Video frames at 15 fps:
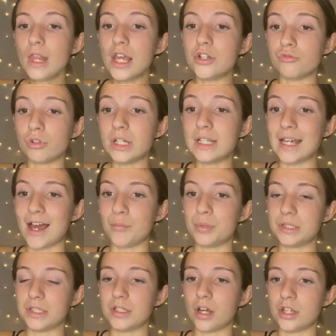had really
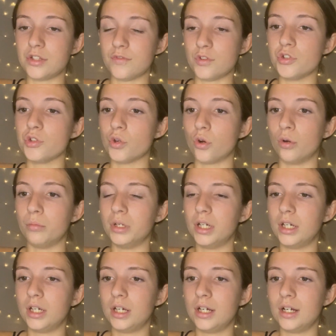happened the night of the storm.
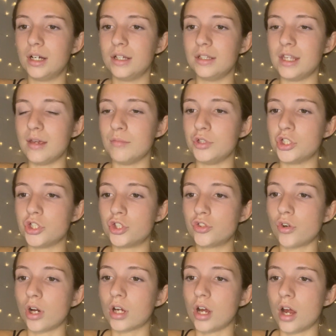The images
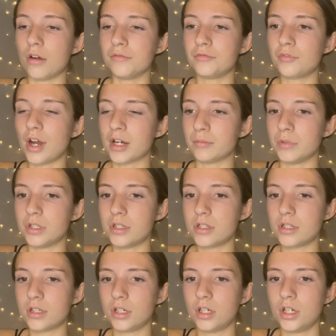struck her in fragments.